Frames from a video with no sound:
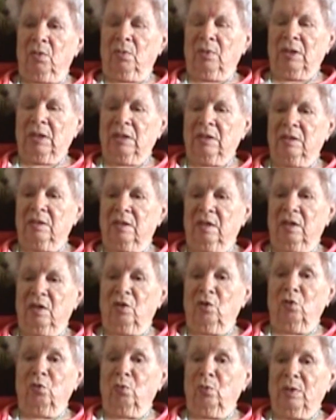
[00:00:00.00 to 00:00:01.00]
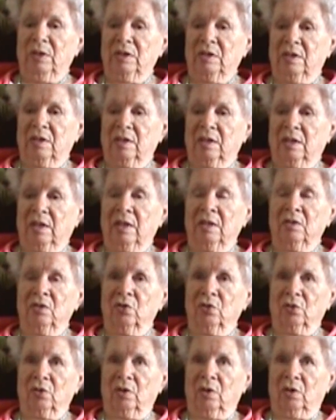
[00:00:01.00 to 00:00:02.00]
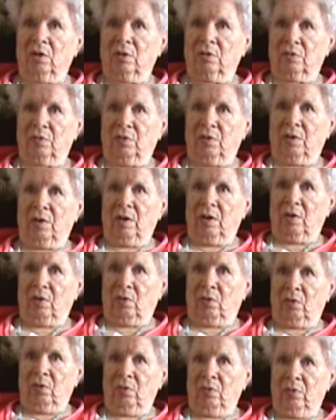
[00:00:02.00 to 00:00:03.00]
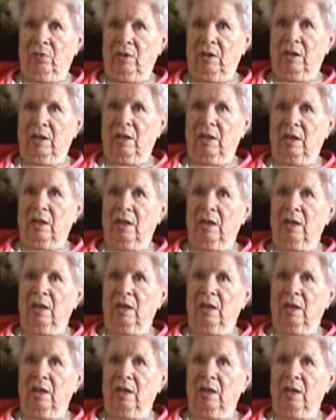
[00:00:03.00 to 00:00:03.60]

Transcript: Well, let's see, you went to kindergarten there. Mm-hmm.